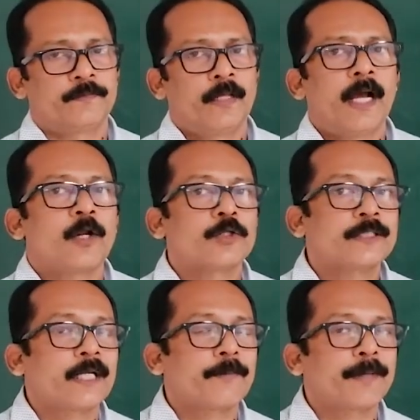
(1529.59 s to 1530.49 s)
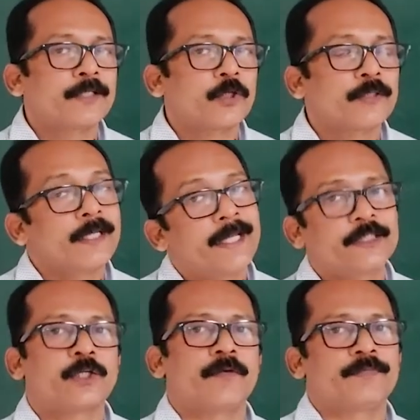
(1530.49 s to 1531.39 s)
And also that depends on the
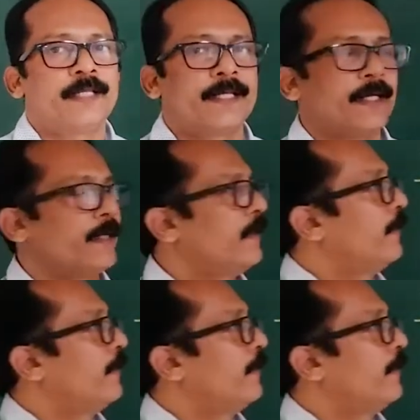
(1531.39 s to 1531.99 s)
nature of the ligand.